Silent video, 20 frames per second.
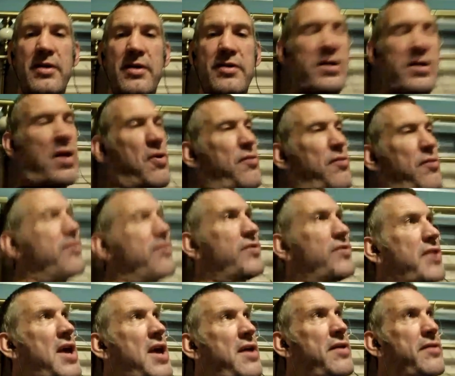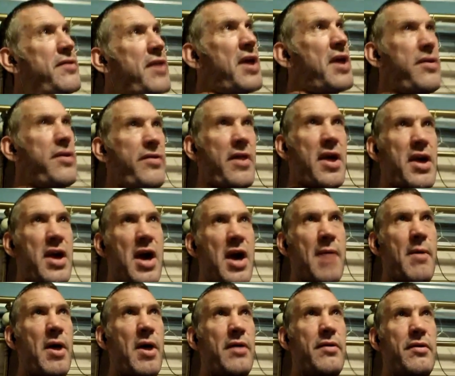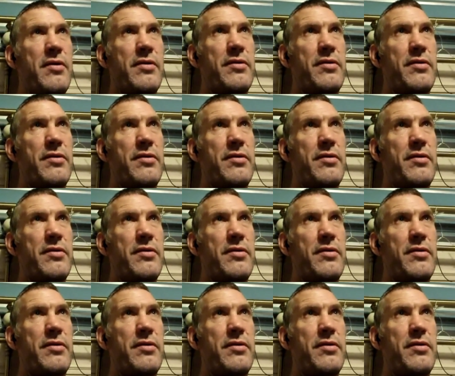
So they come up.